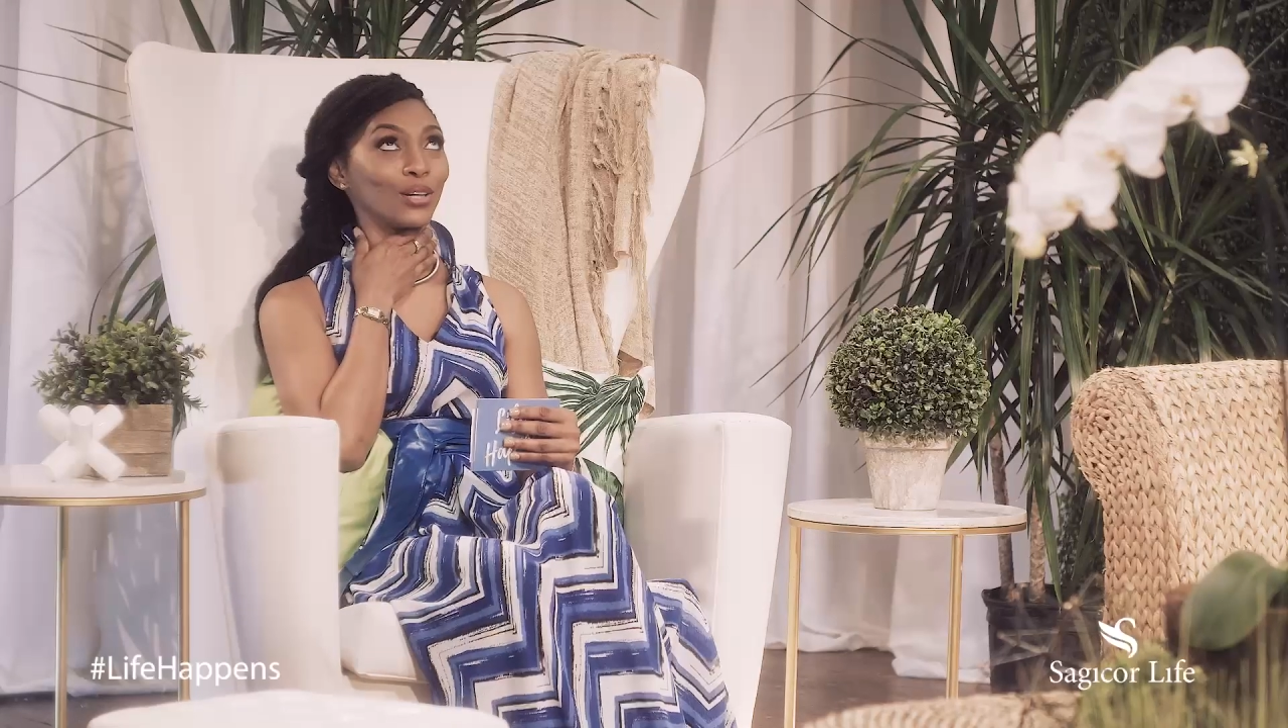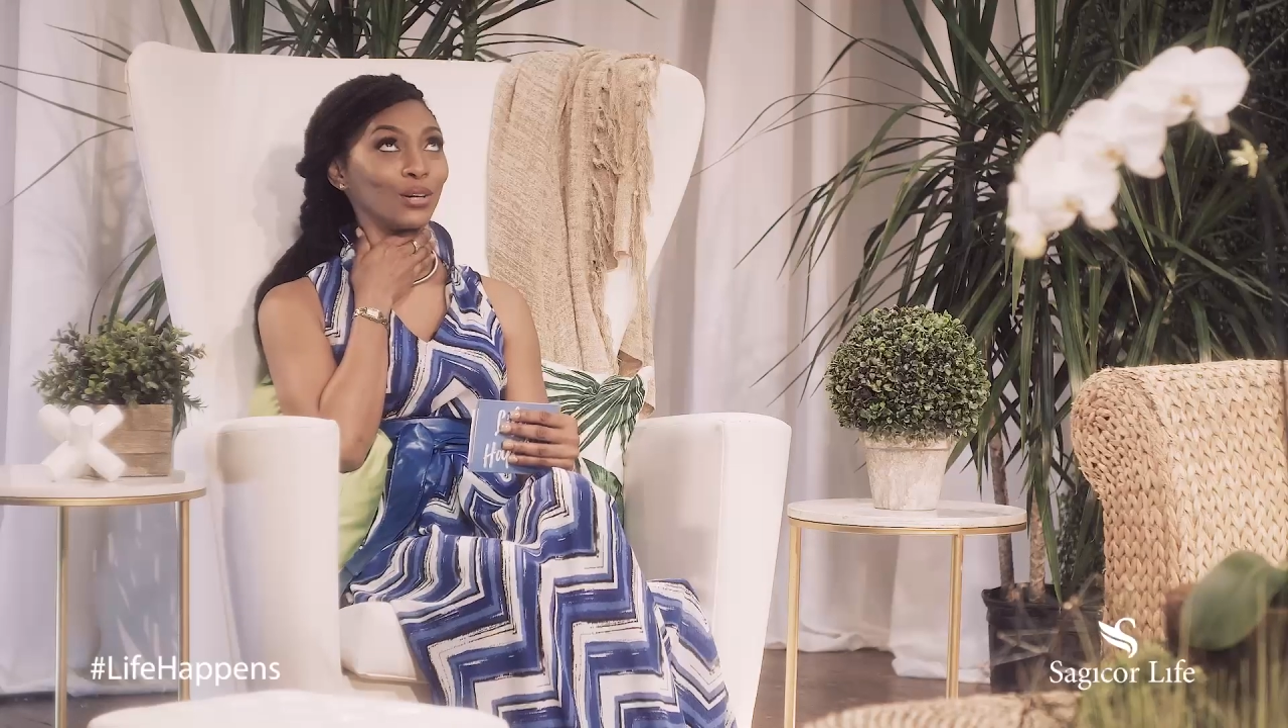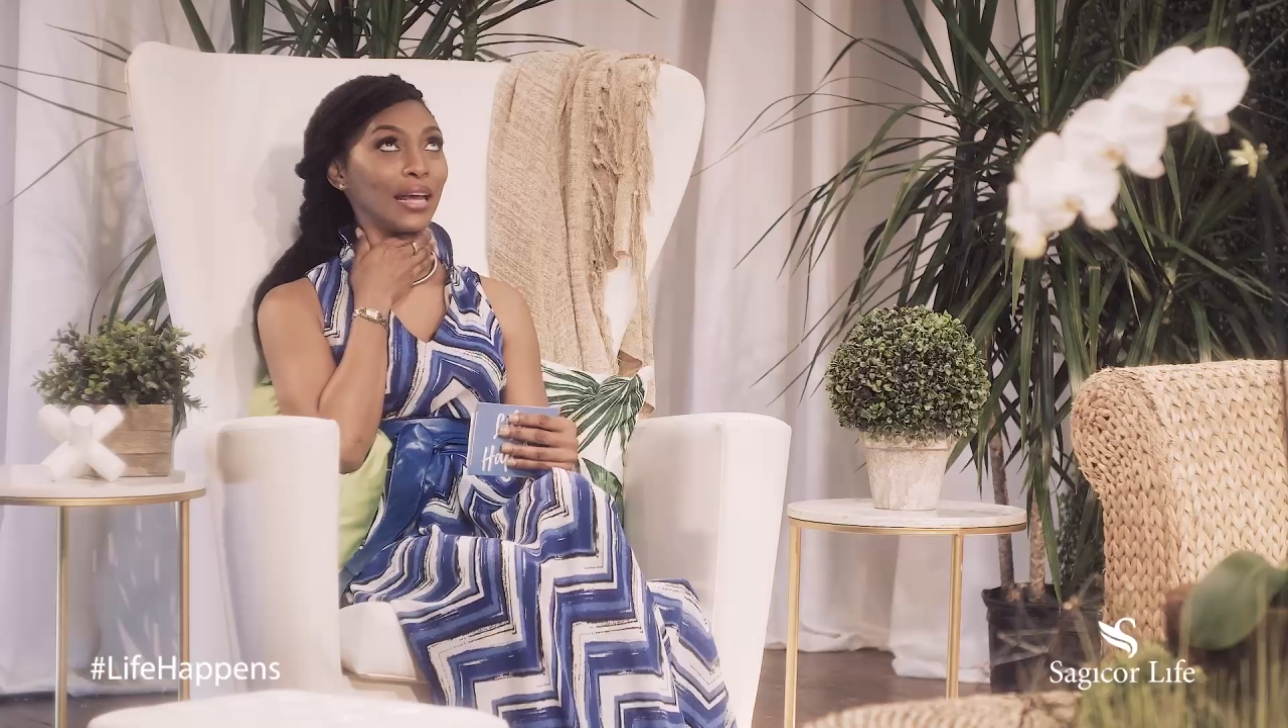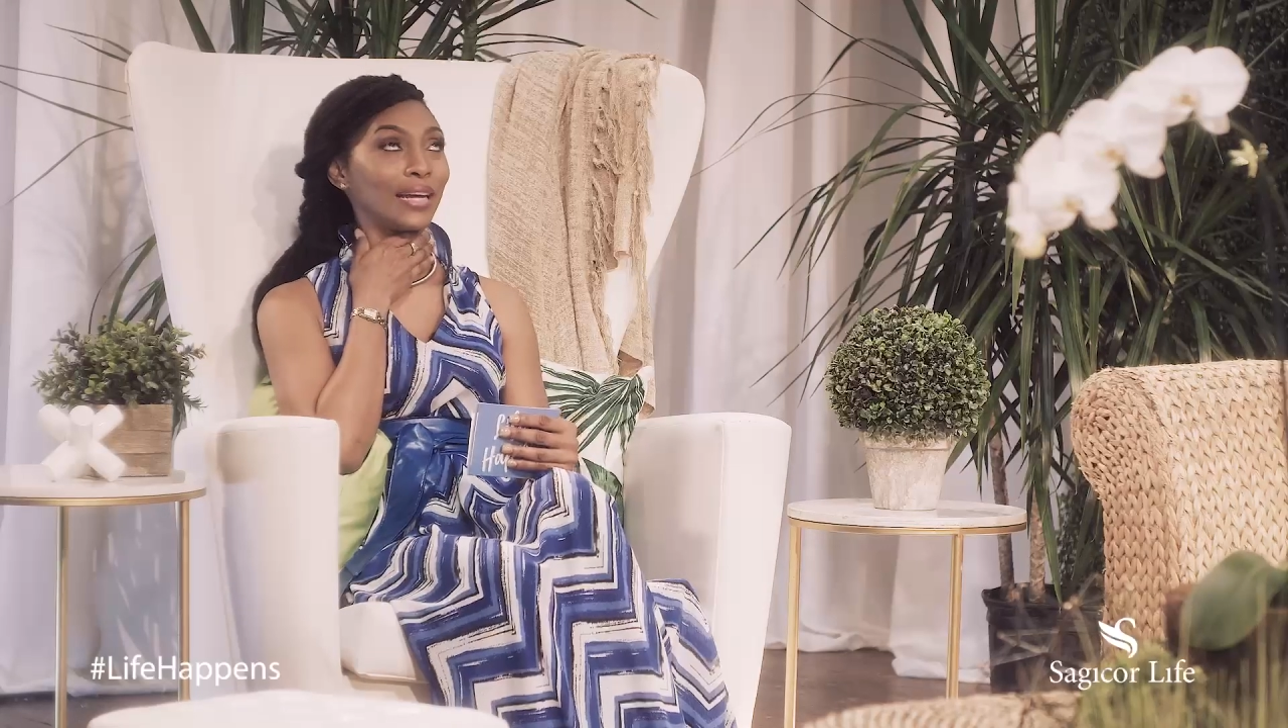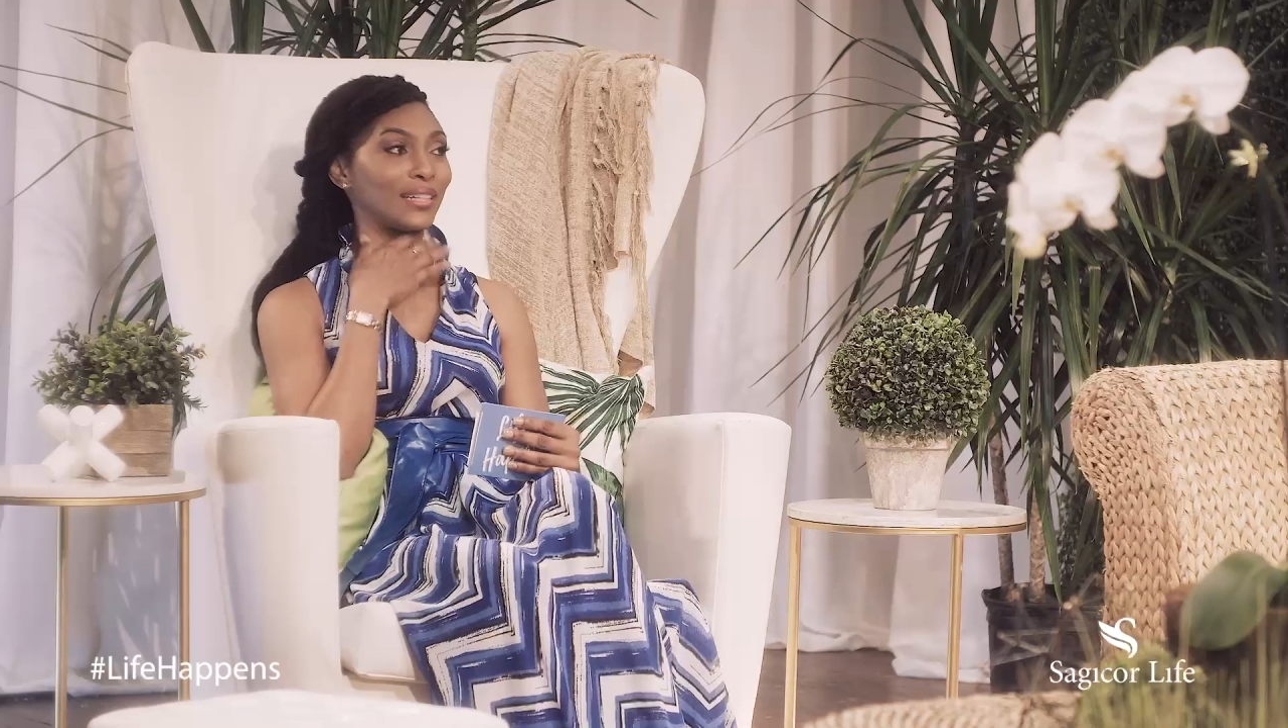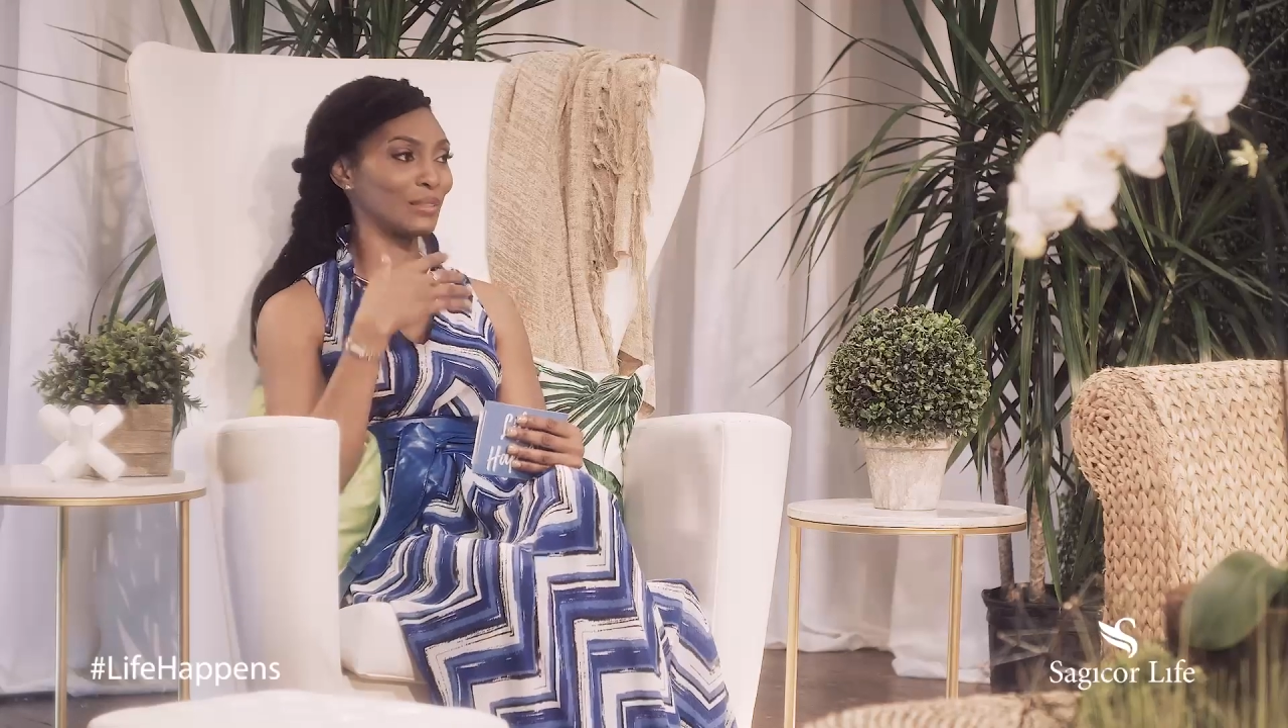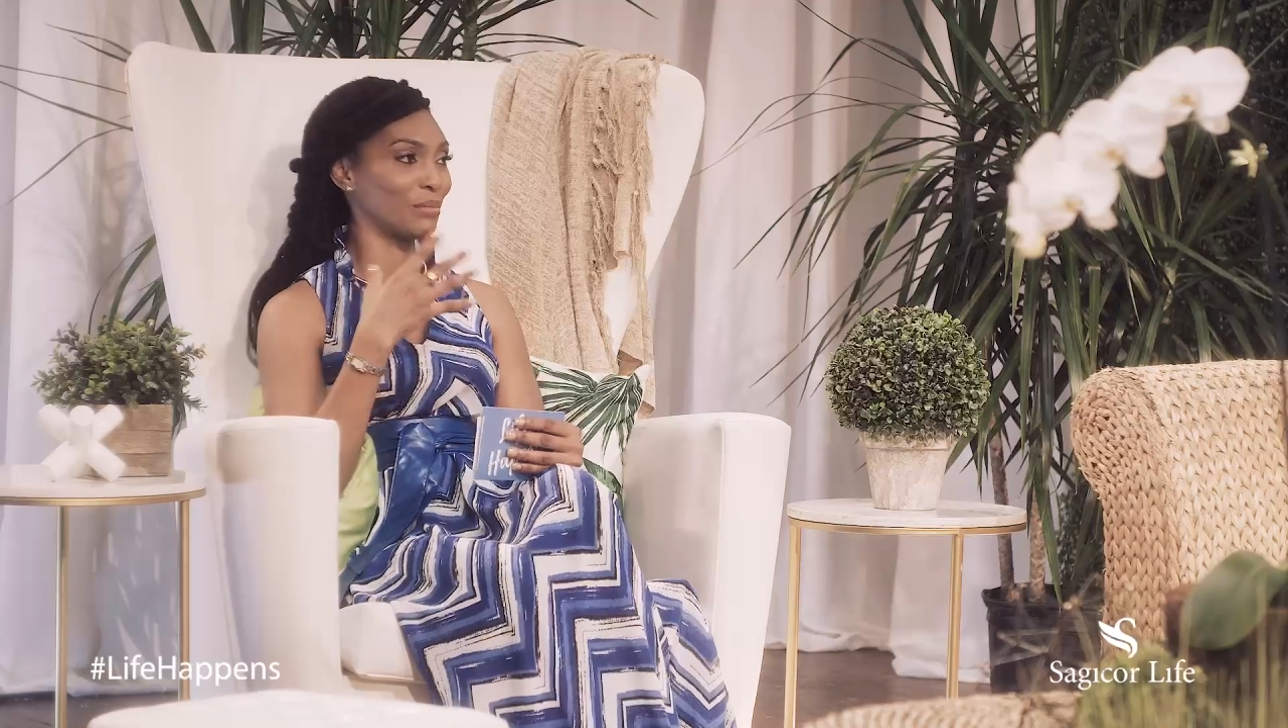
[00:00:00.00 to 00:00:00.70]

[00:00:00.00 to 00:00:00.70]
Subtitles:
go like this,